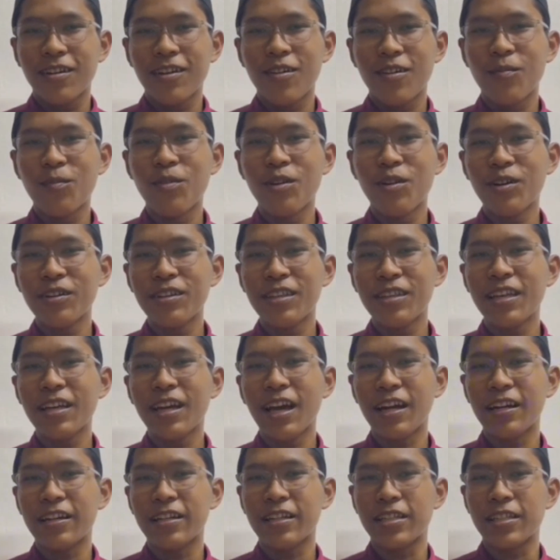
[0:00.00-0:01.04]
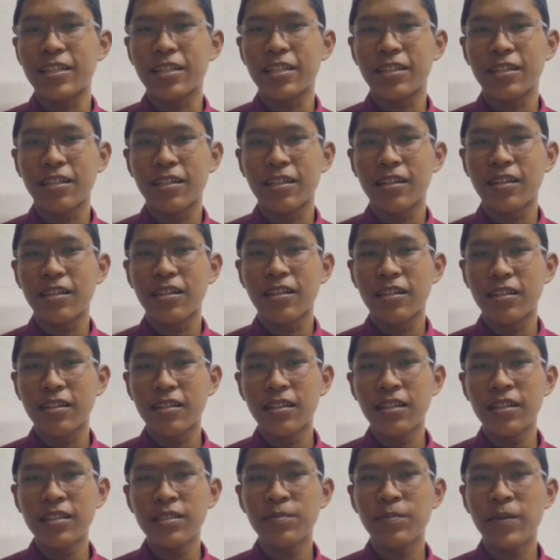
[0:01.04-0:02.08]
blocking current.
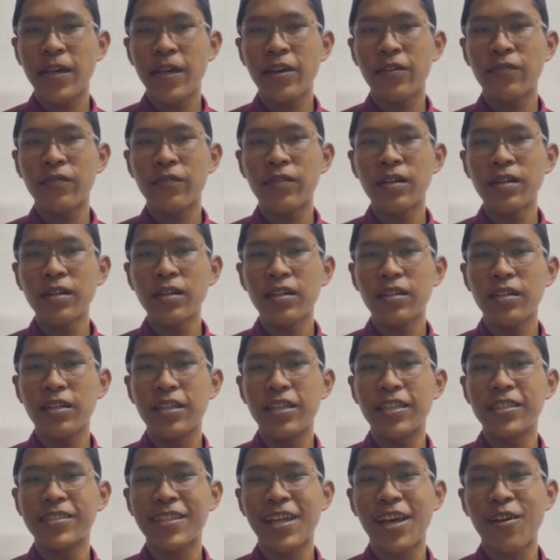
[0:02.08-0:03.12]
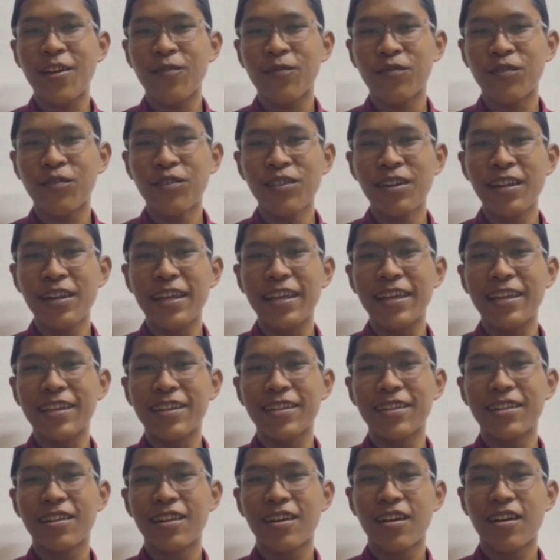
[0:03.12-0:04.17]
This behavior is helpful in
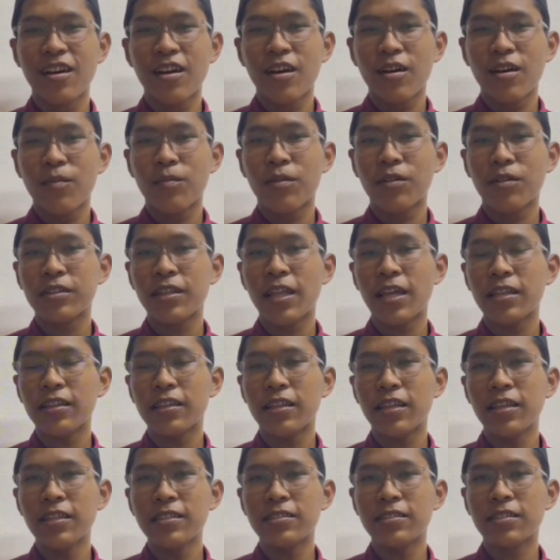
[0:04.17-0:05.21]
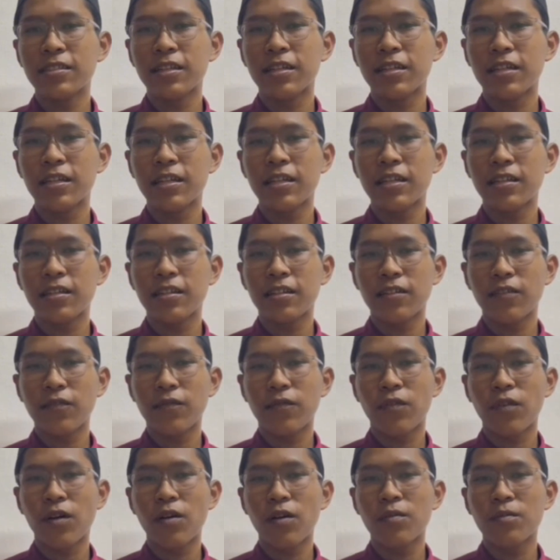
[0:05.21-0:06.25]
protecting circuit
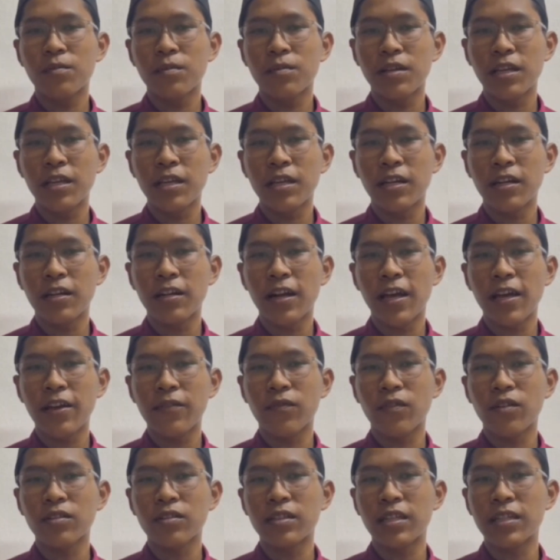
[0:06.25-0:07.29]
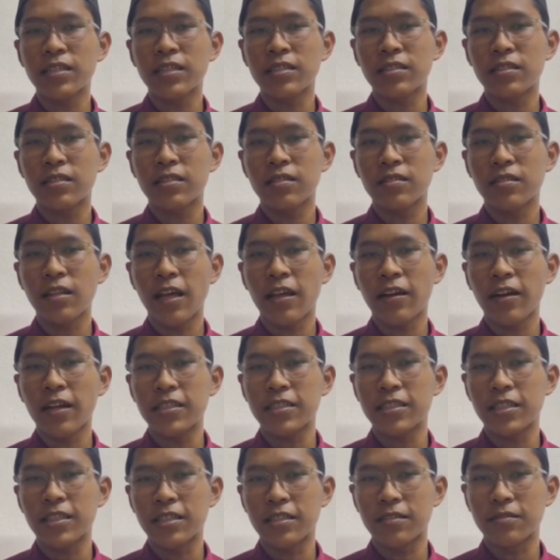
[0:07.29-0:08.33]
from incorrect voltage
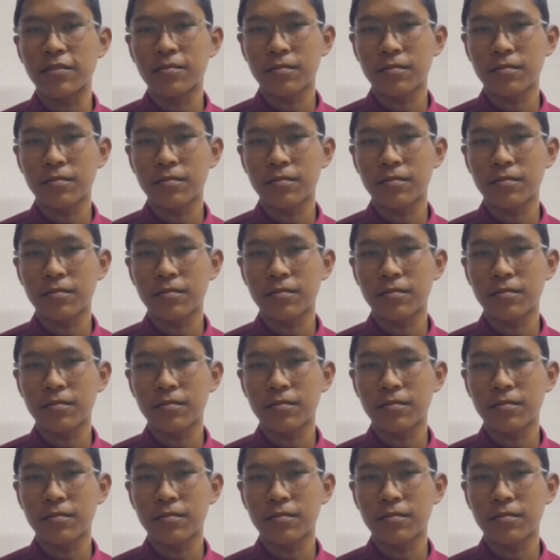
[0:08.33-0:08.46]
direction.